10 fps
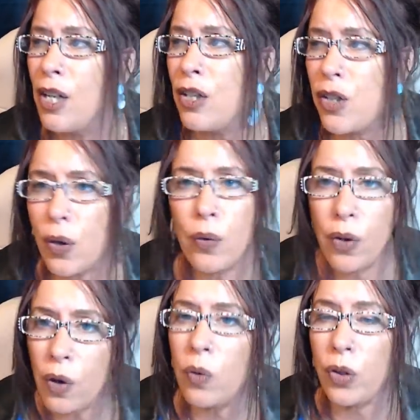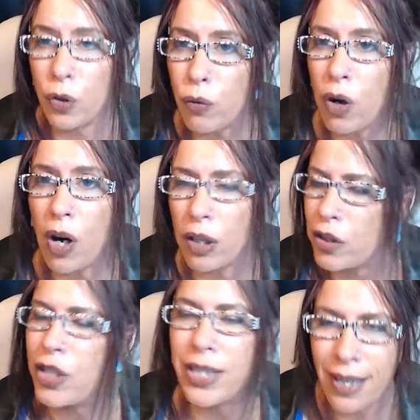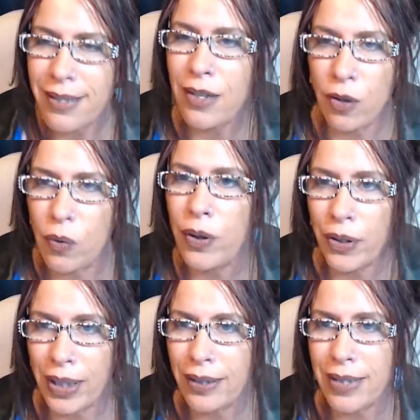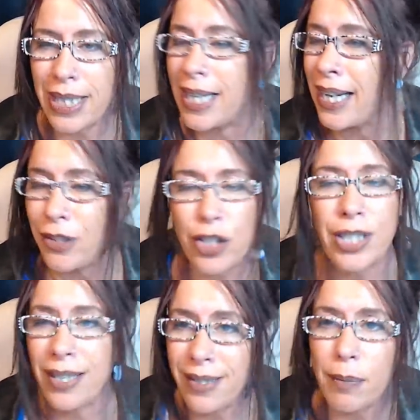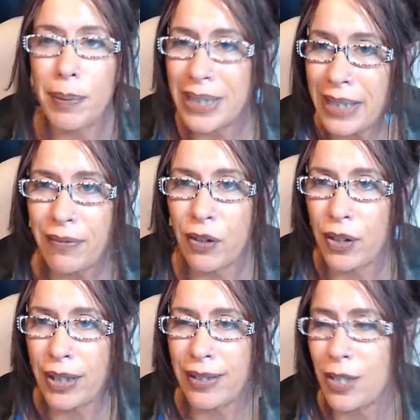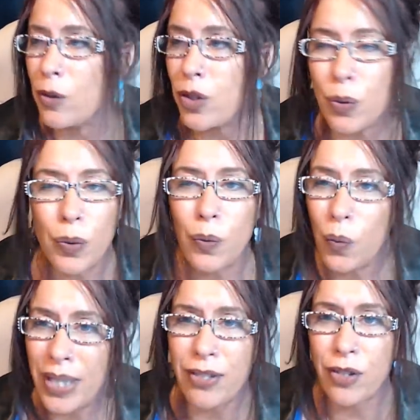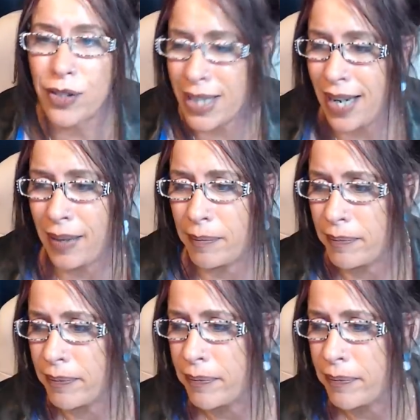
So no, you're wrong. She doesn't know they're guilty and she doesn't believe they're guilty or she wouldn't waste her time.